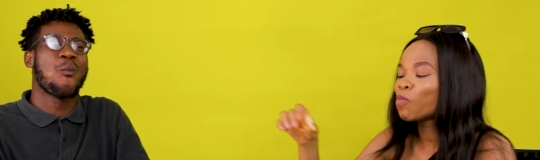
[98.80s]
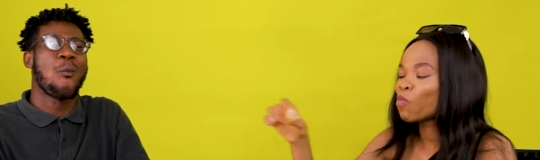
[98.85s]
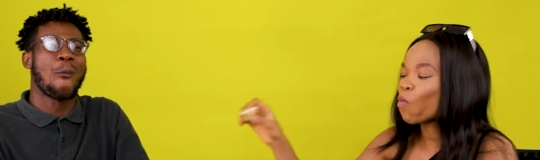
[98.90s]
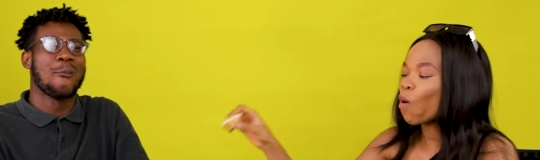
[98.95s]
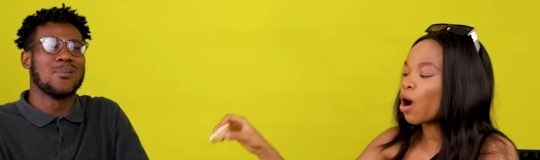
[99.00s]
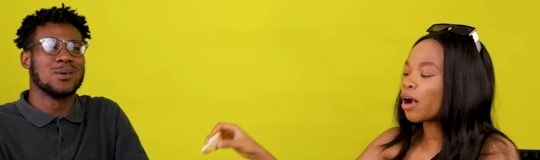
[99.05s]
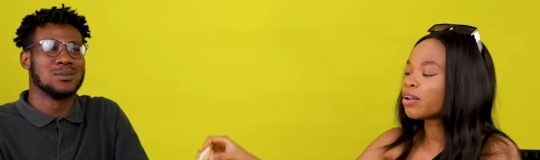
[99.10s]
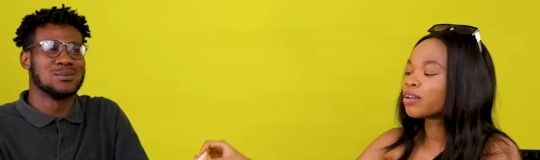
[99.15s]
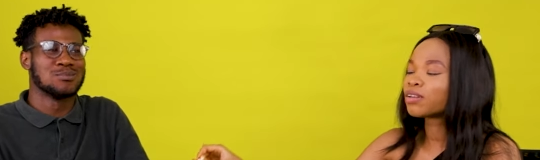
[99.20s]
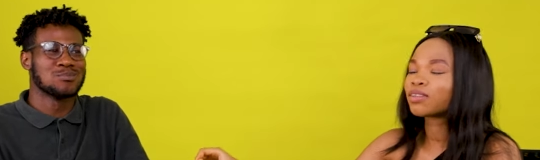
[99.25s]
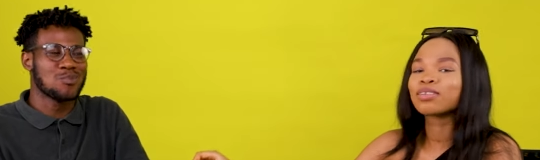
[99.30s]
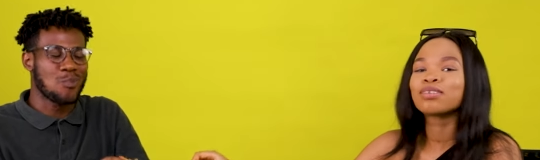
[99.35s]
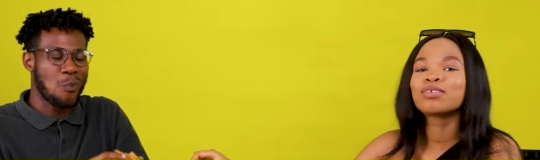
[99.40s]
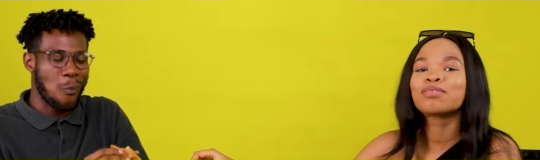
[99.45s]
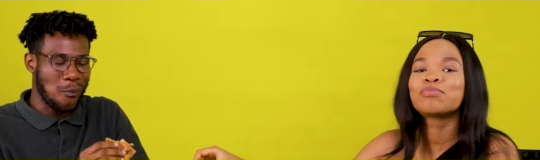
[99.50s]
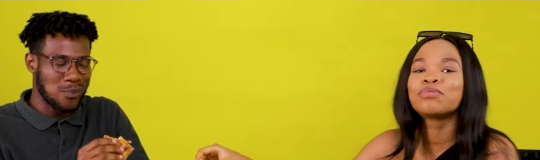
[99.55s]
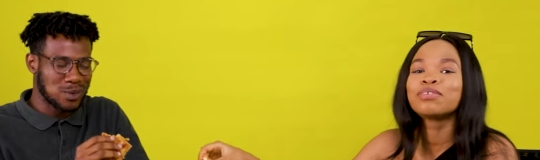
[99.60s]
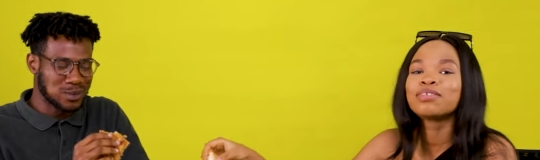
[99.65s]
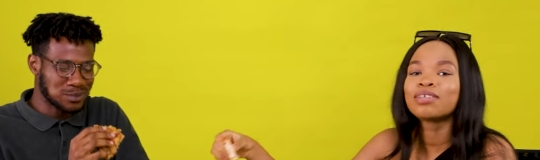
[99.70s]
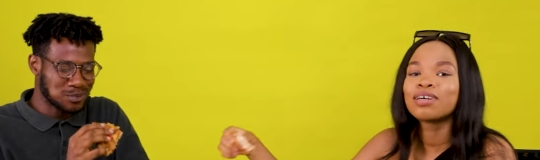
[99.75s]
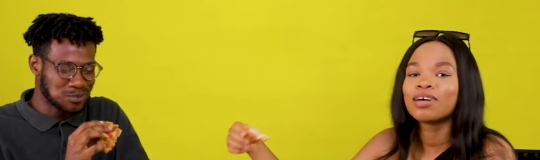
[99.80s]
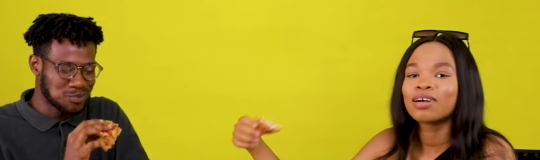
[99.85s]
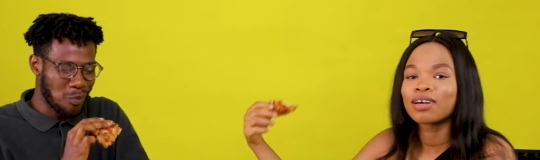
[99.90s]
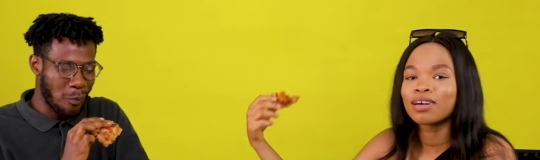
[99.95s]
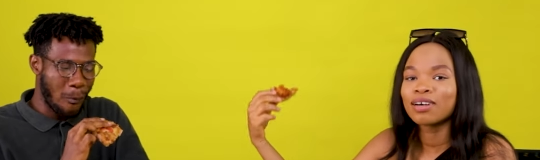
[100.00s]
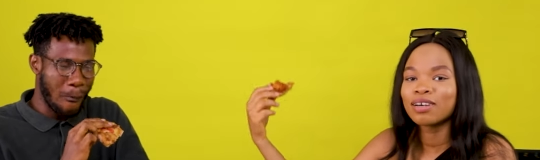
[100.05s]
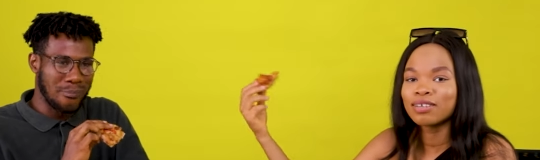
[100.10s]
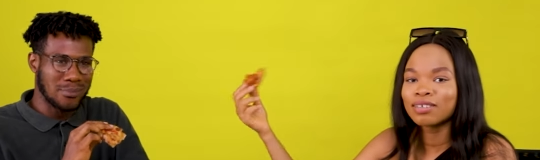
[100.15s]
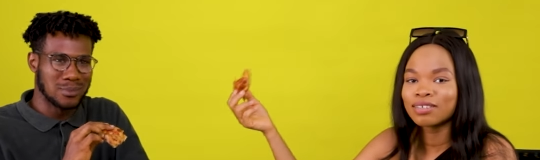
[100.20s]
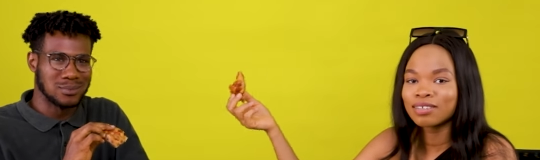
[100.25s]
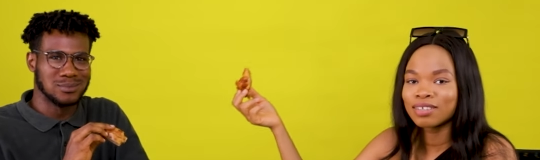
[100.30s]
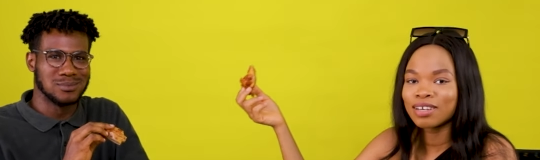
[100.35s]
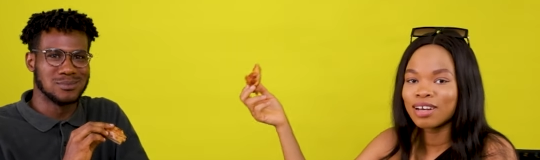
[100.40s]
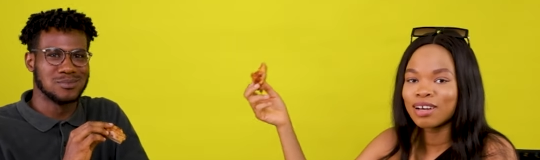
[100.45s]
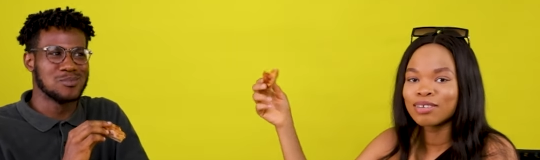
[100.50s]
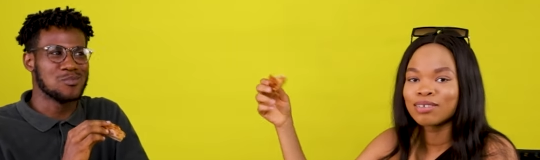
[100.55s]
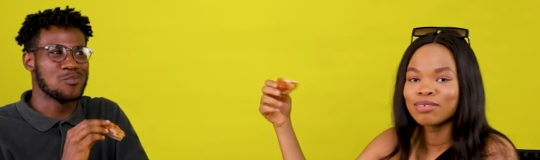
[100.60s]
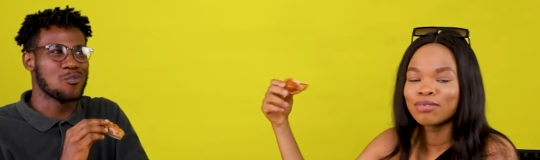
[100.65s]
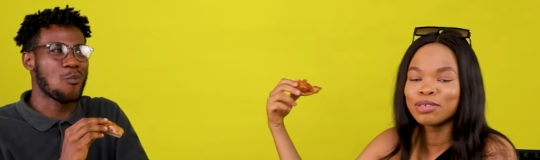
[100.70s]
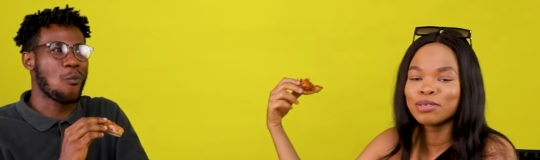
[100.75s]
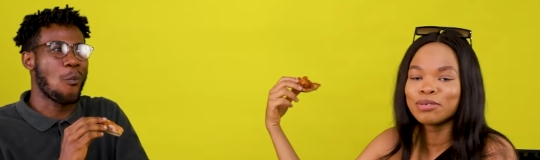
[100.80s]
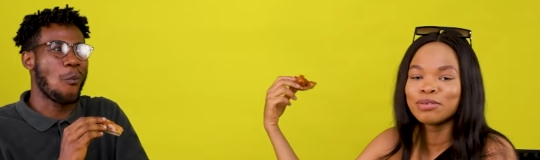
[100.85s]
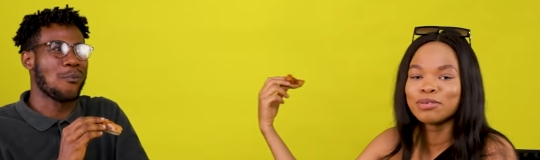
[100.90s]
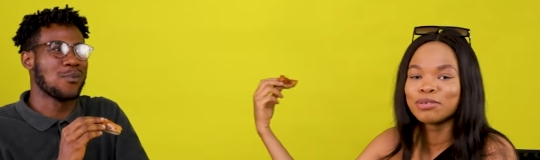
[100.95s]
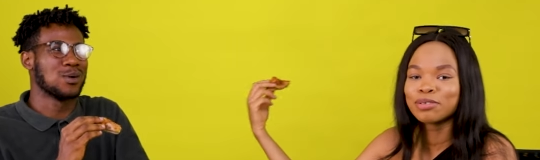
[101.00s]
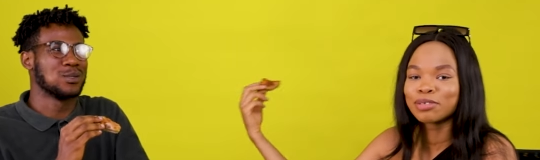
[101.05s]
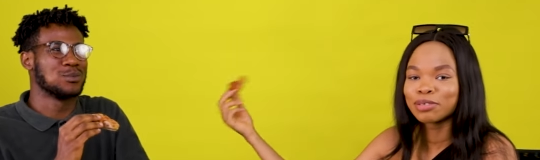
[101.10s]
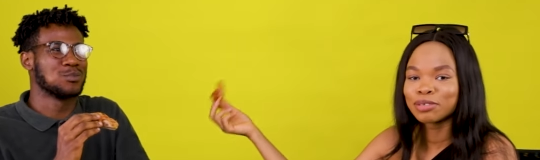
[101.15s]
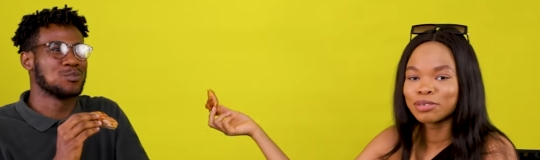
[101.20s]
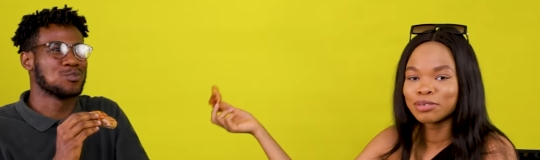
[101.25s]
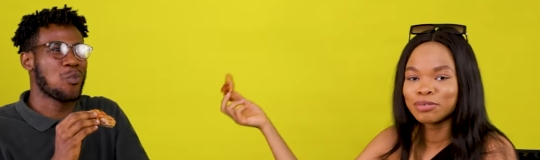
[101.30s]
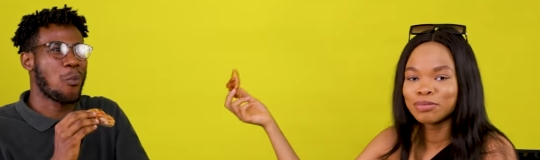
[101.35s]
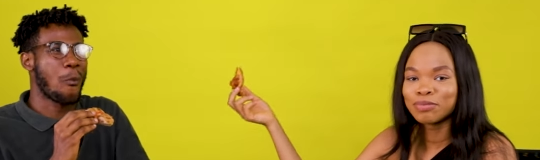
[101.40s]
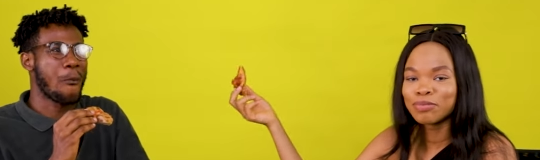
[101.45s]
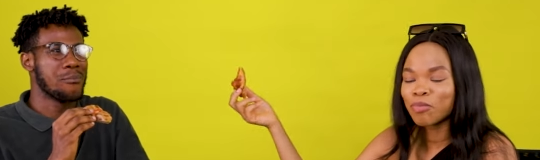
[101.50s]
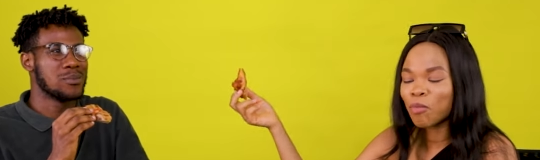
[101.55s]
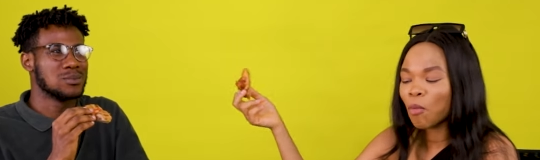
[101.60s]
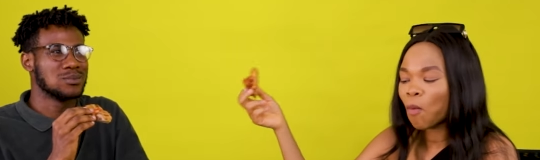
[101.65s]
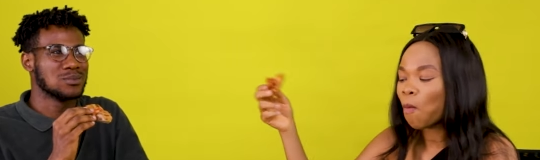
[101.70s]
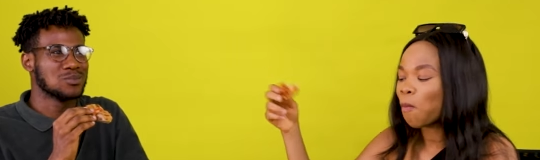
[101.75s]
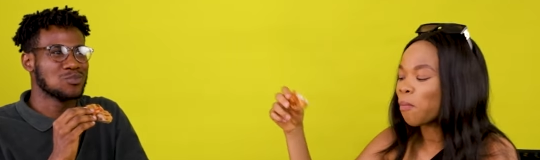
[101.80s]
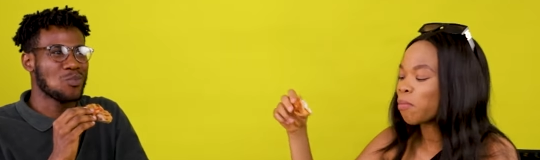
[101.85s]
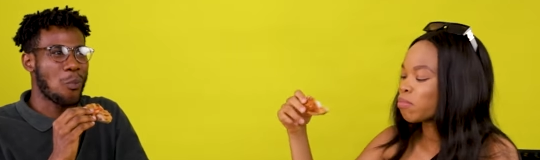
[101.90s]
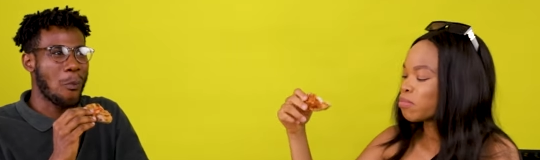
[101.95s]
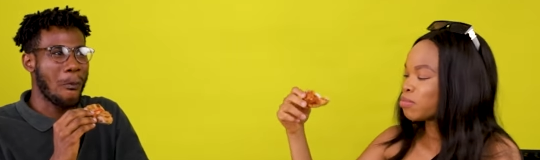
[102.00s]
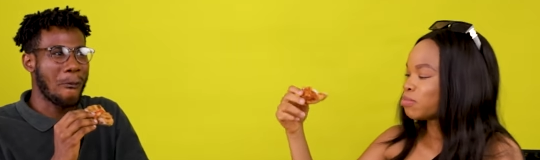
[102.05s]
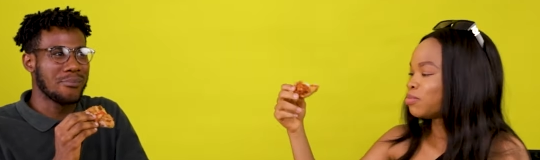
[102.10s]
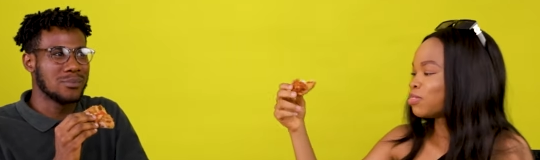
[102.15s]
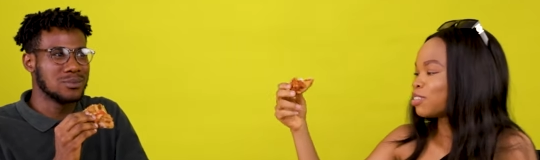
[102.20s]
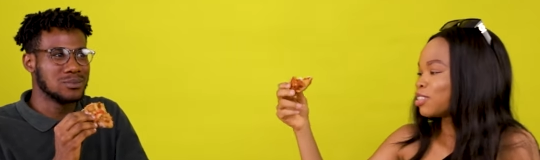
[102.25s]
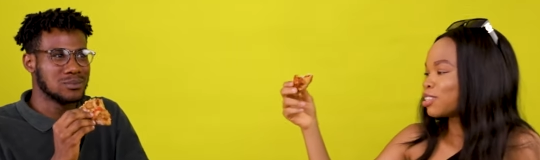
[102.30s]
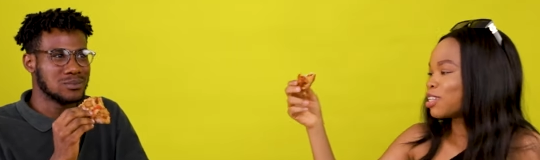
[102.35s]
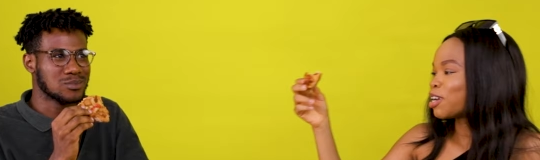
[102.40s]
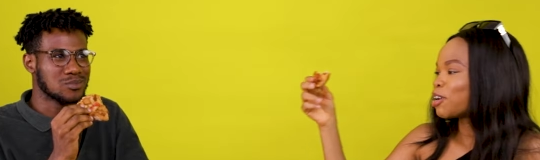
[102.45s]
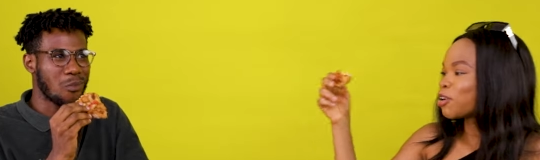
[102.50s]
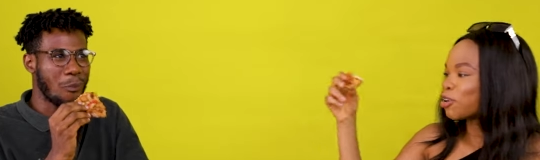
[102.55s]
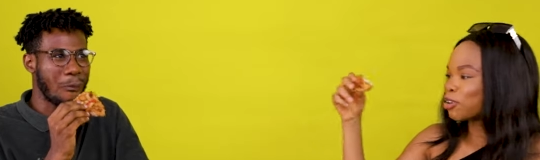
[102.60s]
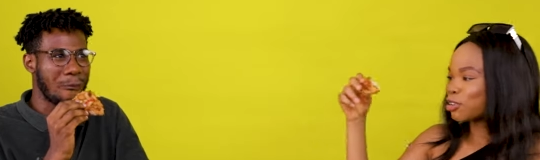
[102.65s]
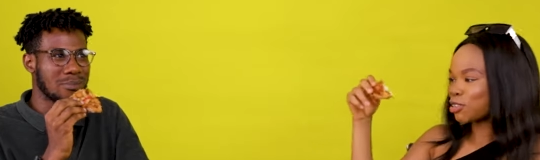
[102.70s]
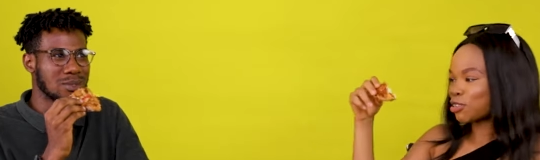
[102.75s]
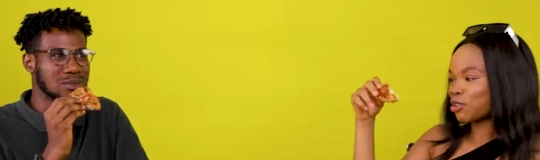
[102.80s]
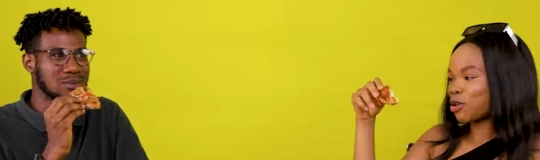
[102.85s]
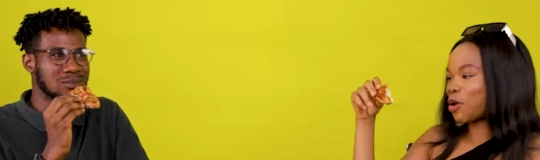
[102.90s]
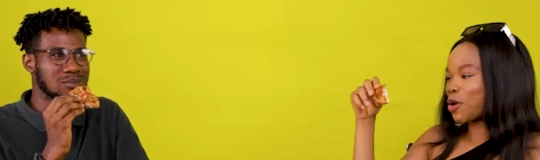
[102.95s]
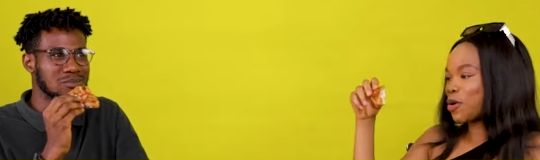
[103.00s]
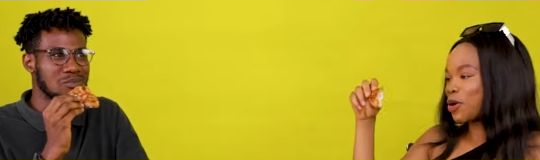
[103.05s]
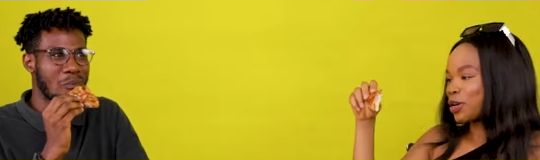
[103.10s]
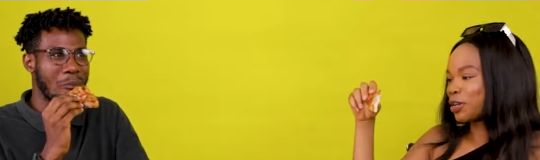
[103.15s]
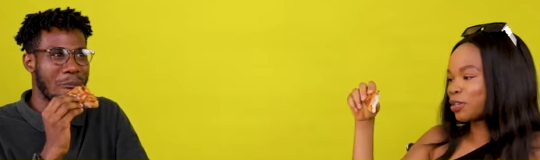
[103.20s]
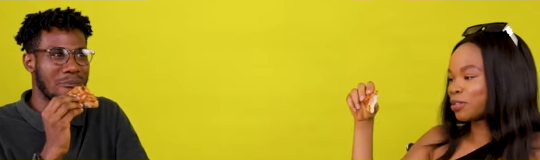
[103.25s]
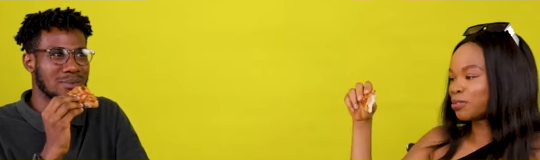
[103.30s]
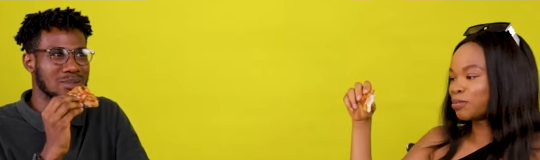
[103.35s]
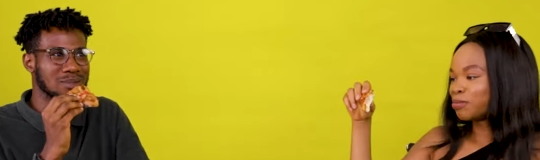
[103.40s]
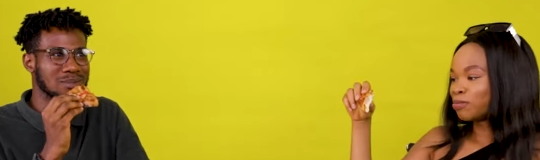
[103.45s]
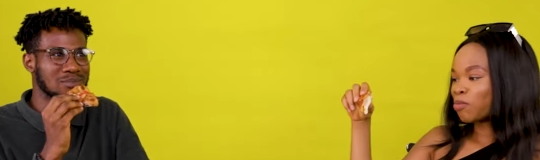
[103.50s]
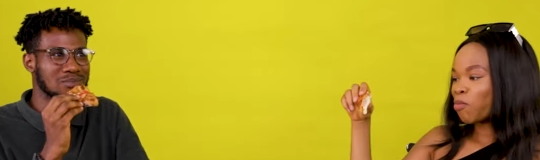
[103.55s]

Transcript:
Speaker 1: Why do you think you are, guys? He has failed. I was failing.